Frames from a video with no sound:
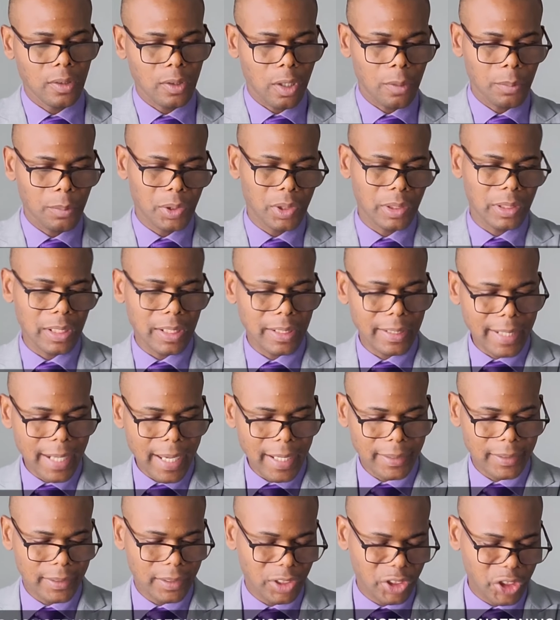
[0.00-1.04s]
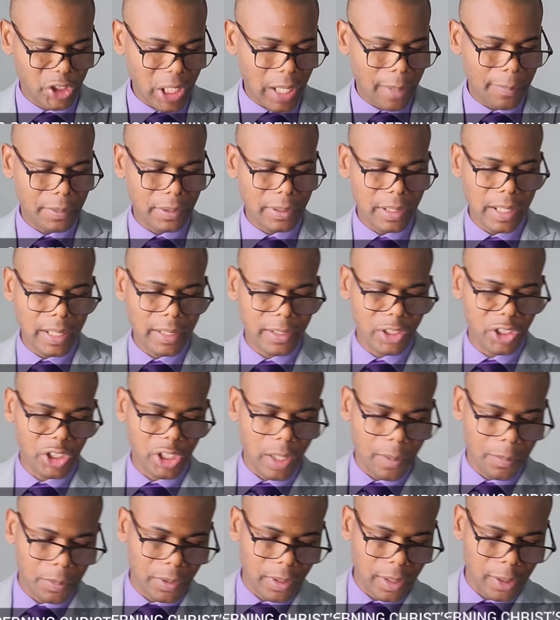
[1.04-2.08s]
Come to the next chapter, in
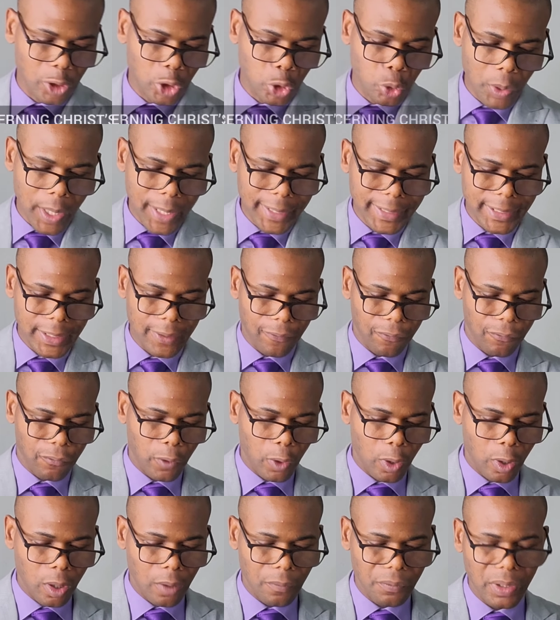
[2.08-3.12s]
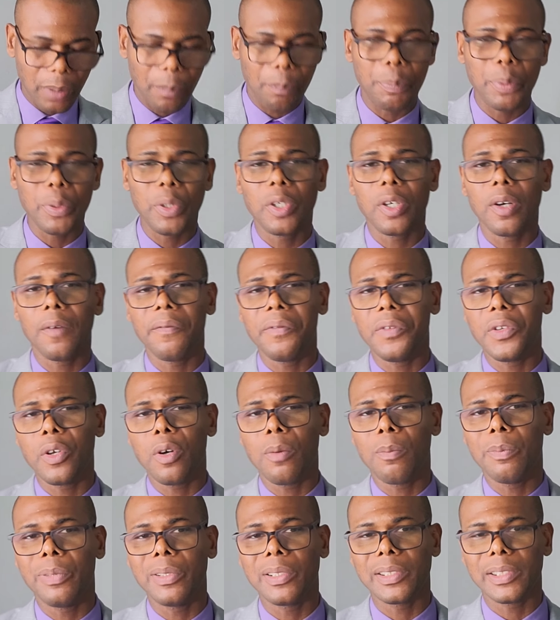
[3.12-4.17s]
chapter twenty-four of the book of
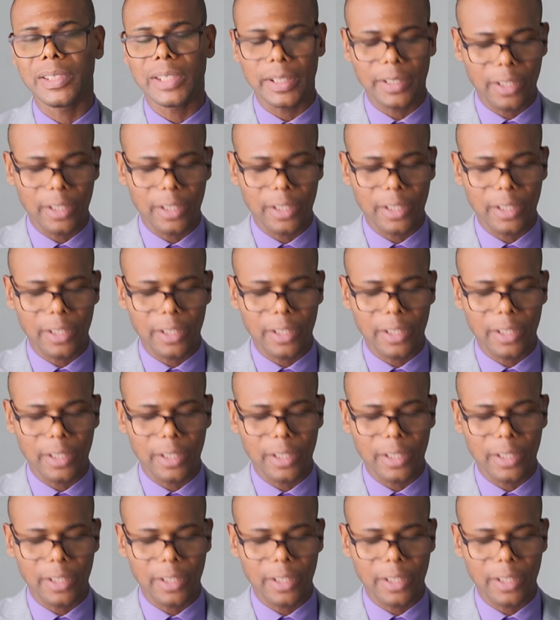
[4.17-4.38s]
Numbers,